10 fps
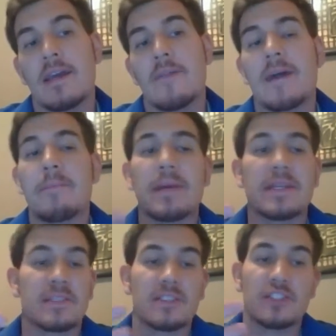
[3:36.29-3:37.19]
that
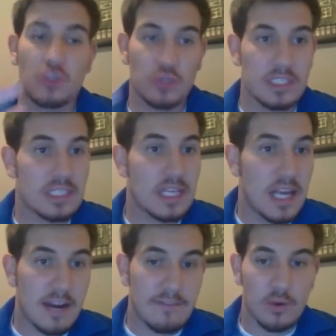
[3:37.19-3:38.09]
basically treats
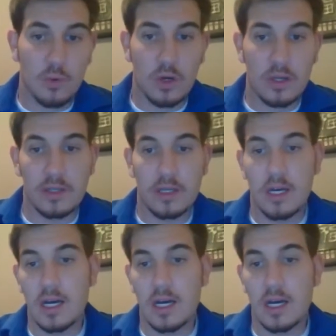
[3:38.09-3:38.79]
everyone,